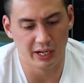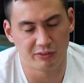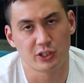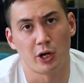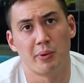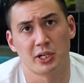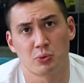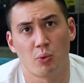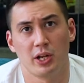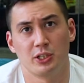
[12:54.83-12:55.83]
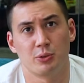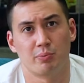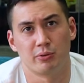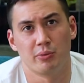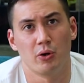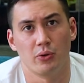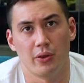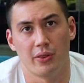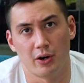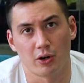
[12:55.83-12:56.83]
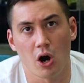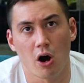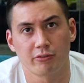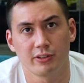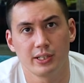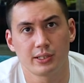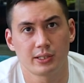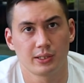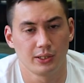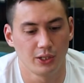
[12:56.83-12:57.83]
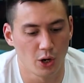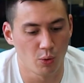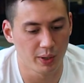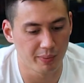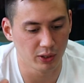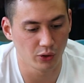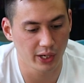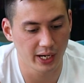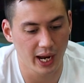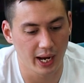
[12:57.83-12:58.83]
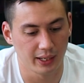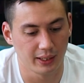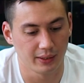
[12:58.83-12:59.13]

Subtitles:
if Starbucks wanted to promote their coffees, we'd be looking at